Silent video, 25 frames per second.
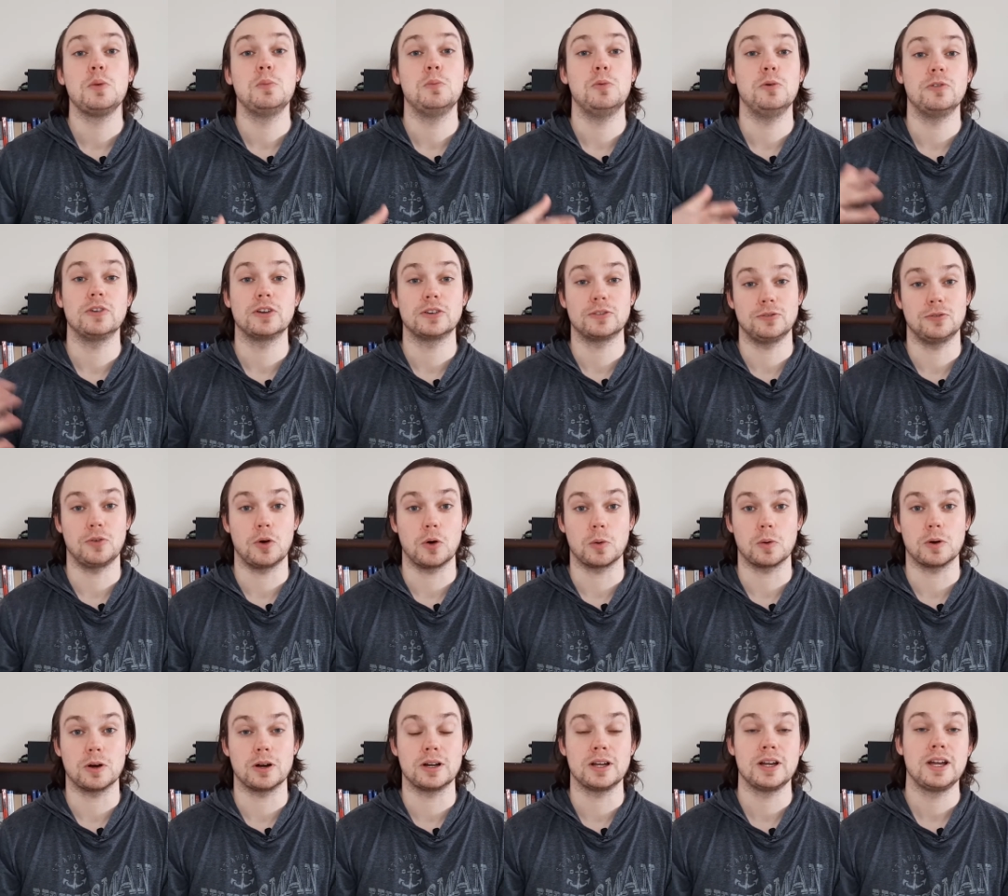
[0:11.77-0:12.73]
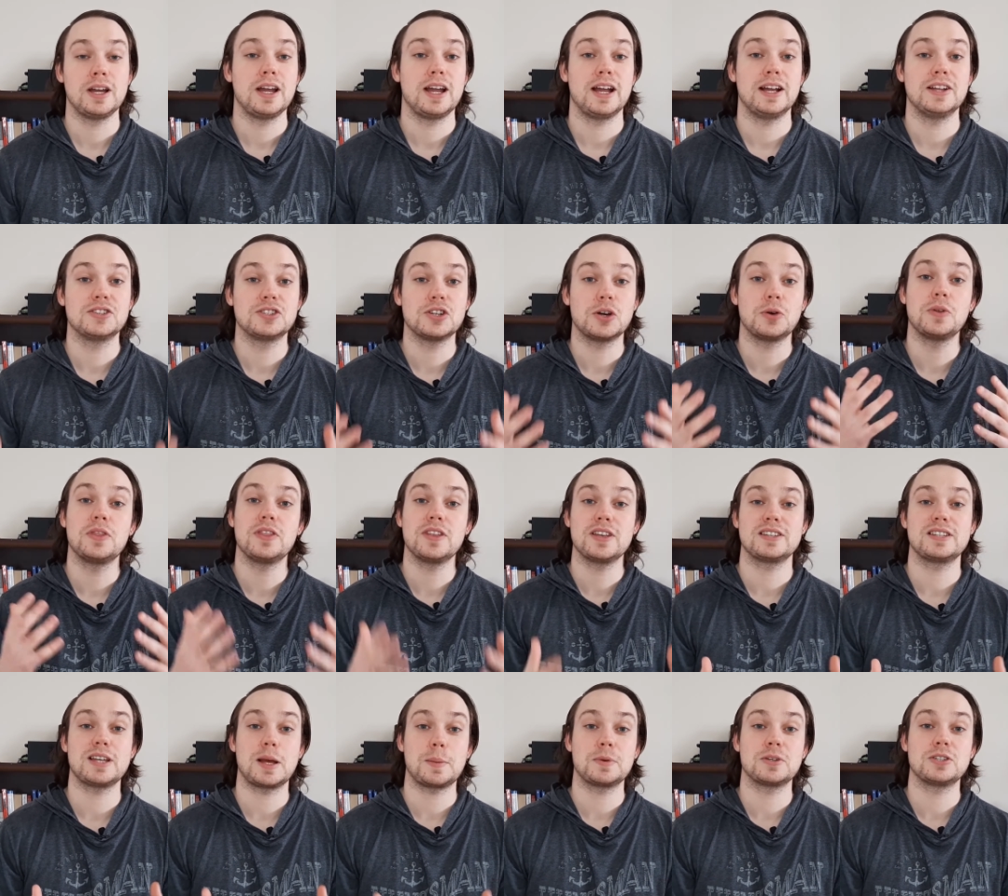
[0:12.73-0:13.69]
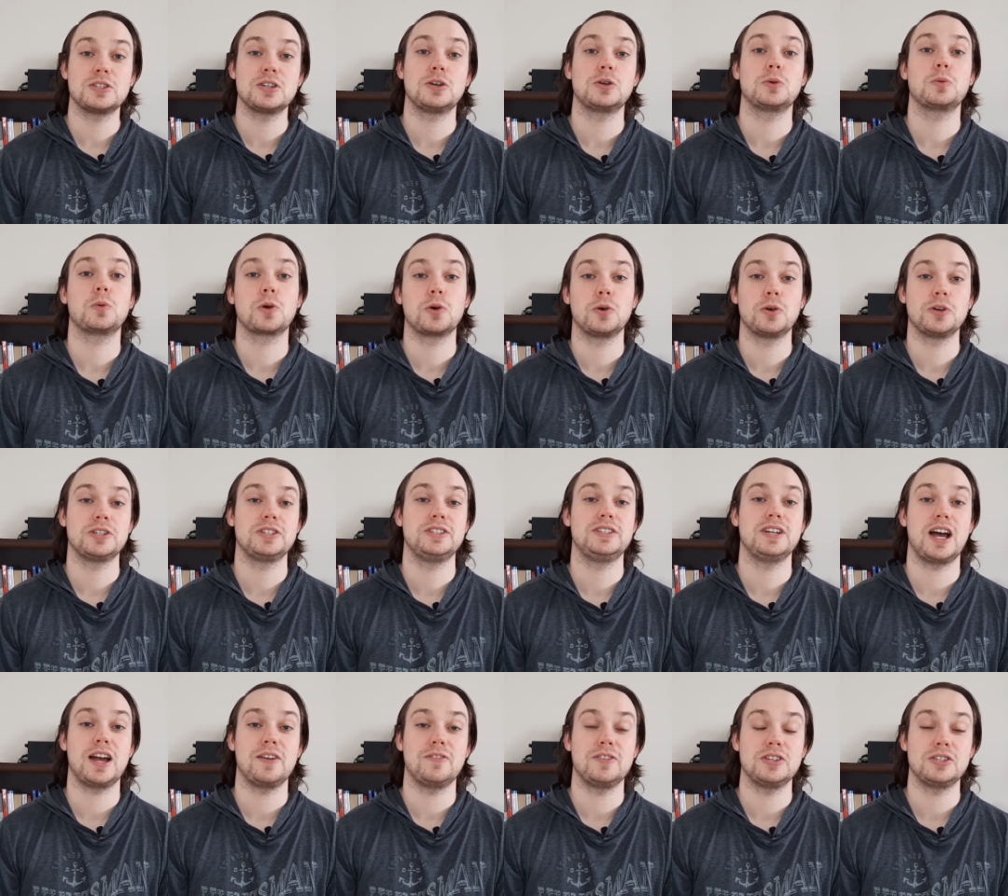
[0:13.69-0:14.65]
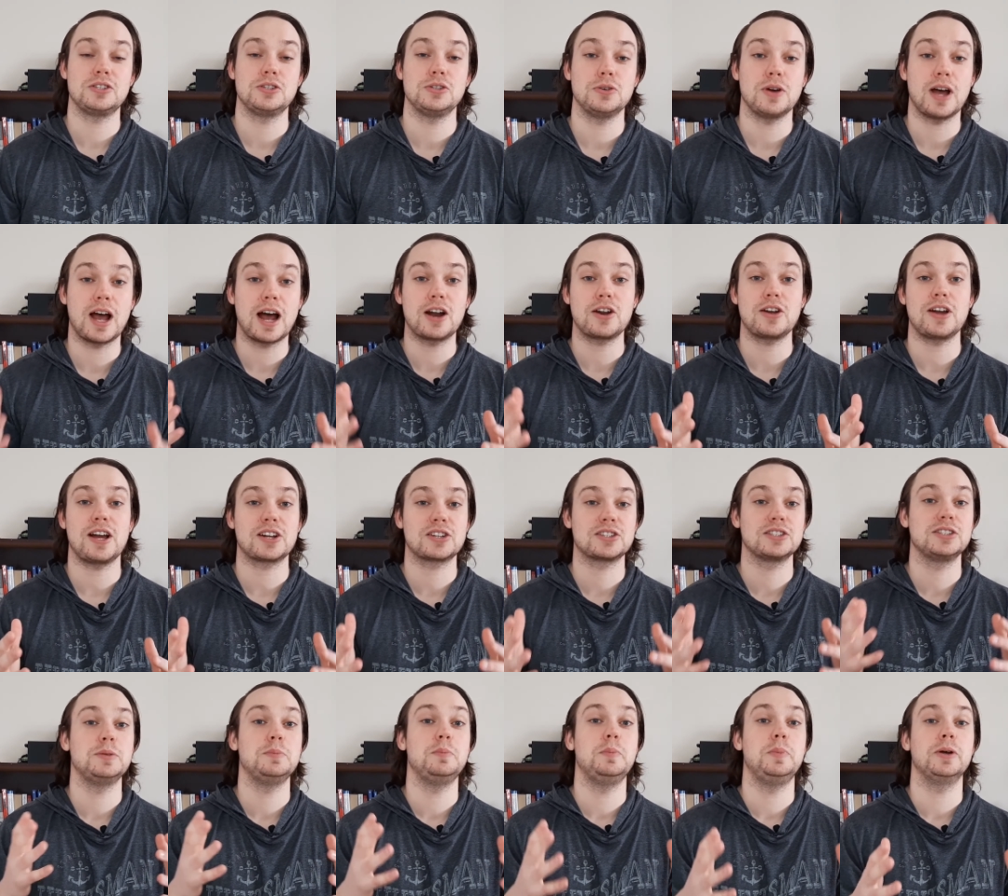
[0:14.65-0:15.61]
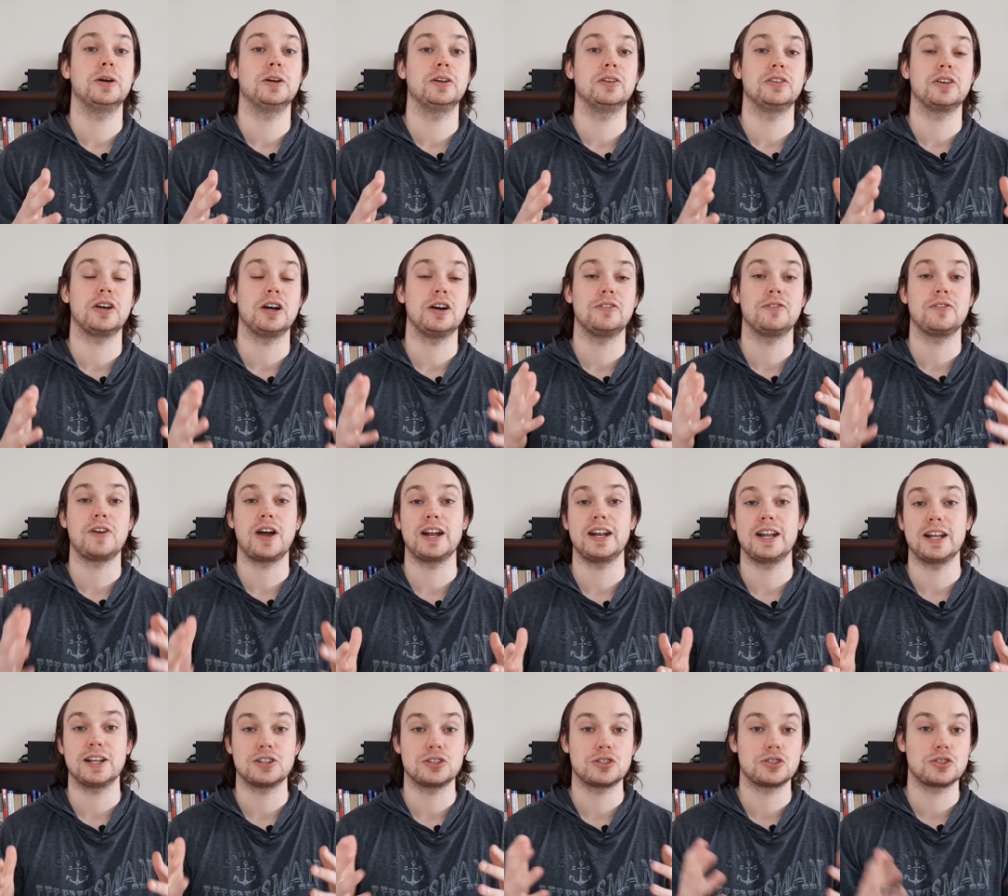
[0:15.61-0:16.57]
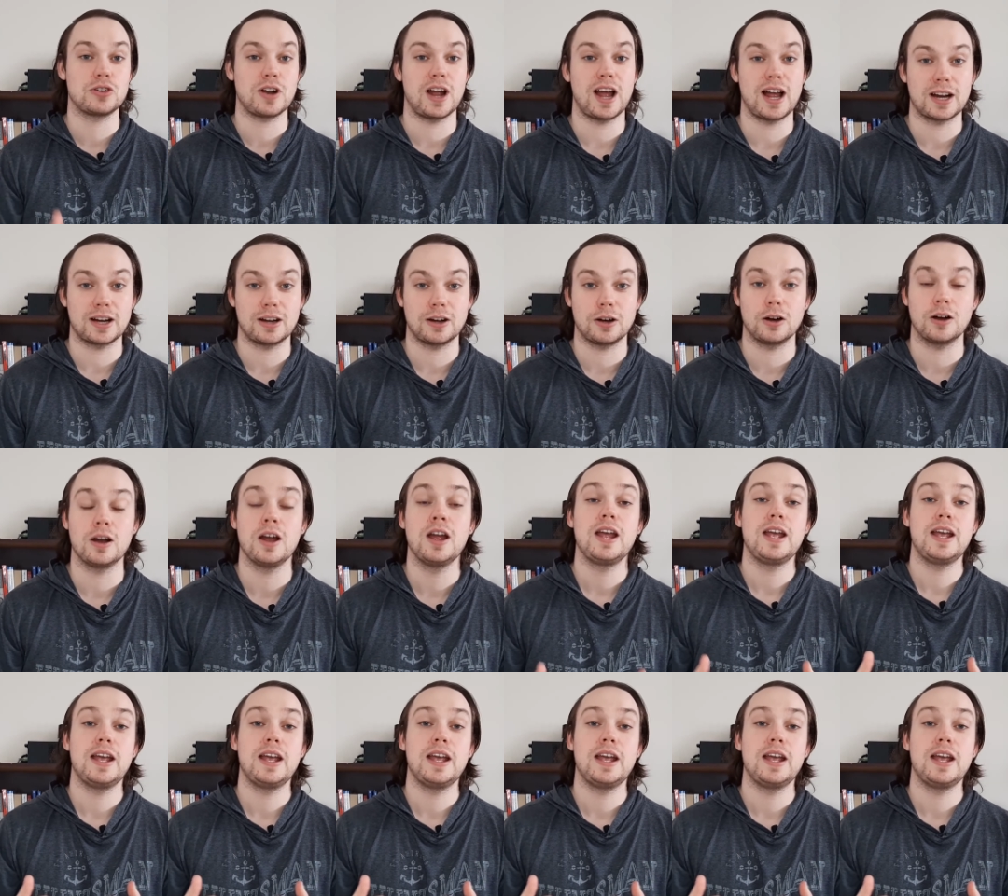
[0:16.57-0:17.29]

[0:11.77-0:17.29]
moving forward. And so in this episode, we're going to dive into how to actually build a finance tracker